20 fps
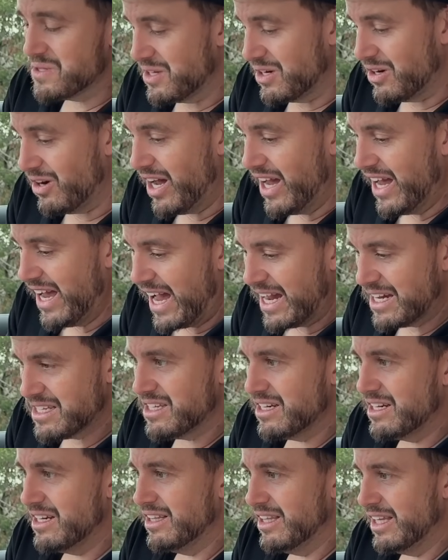that I
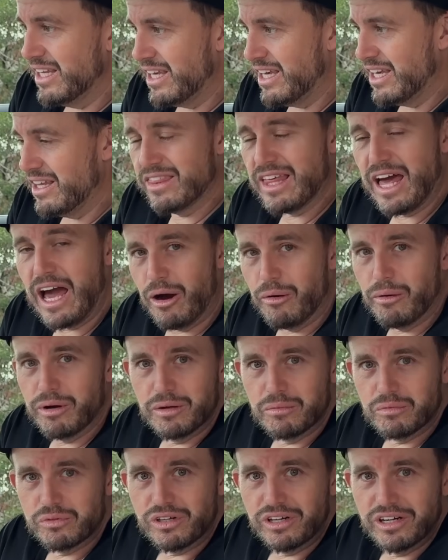accidentally hit that when
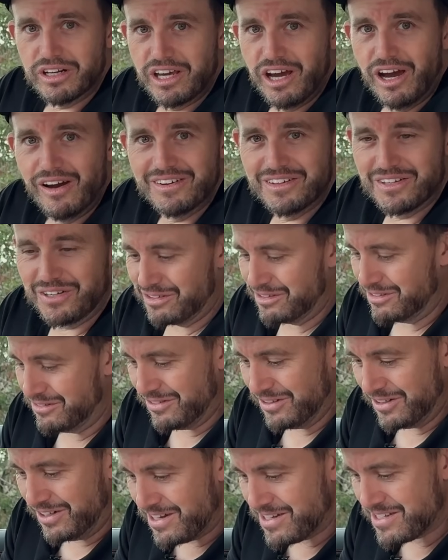I'm trying to go into
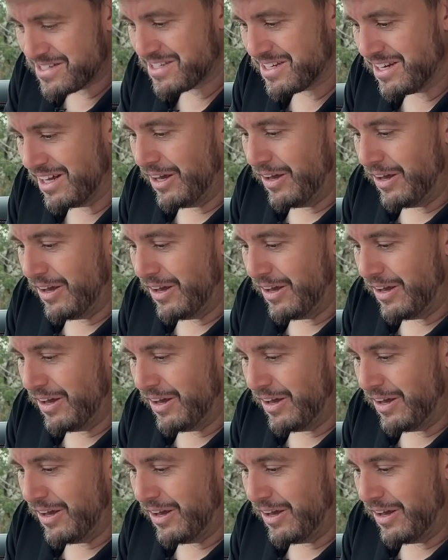reverse,